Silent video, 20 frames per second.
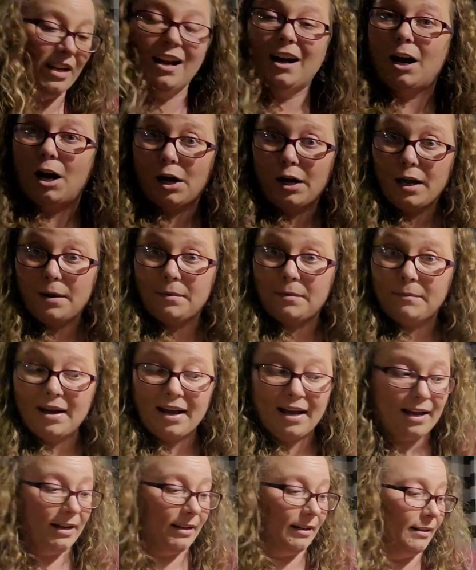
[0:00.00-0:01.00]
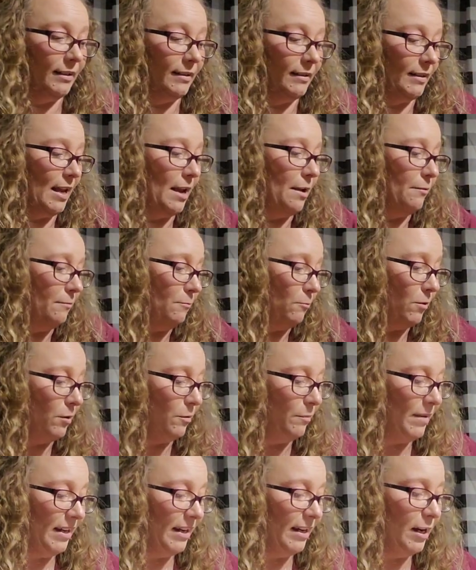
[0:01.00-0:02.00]
Hurry up and buy it, because they will
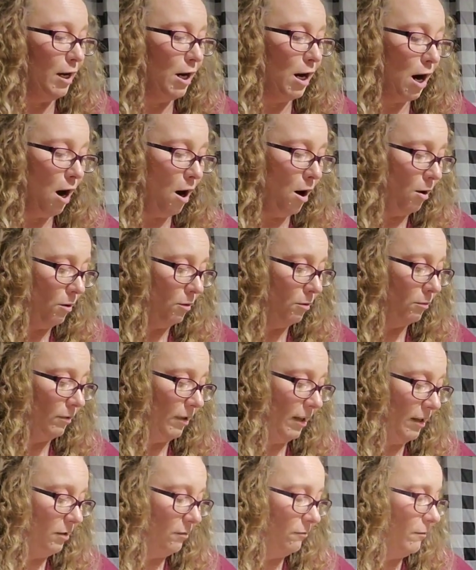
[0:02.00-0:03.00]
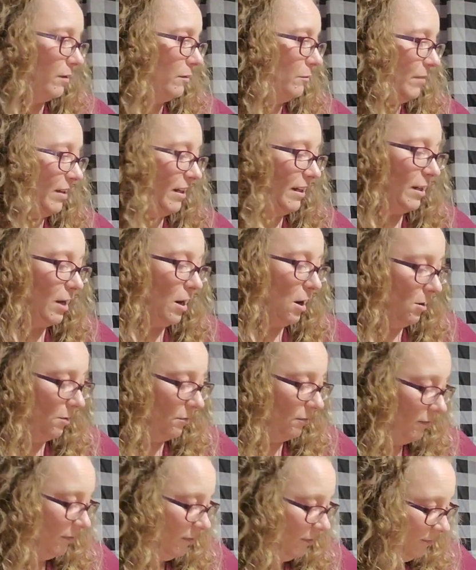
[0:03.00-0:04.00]
be gone. It will be
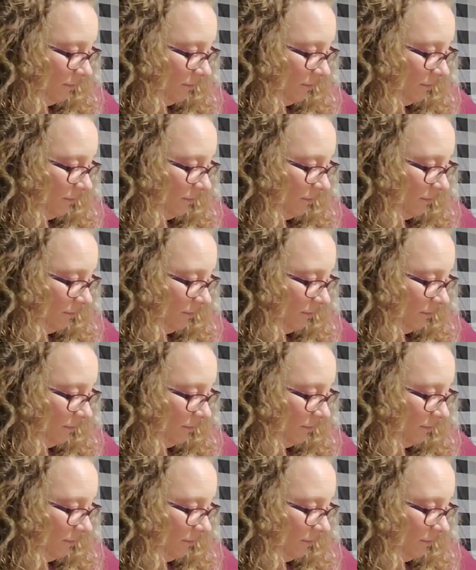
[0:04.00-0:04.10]
gone.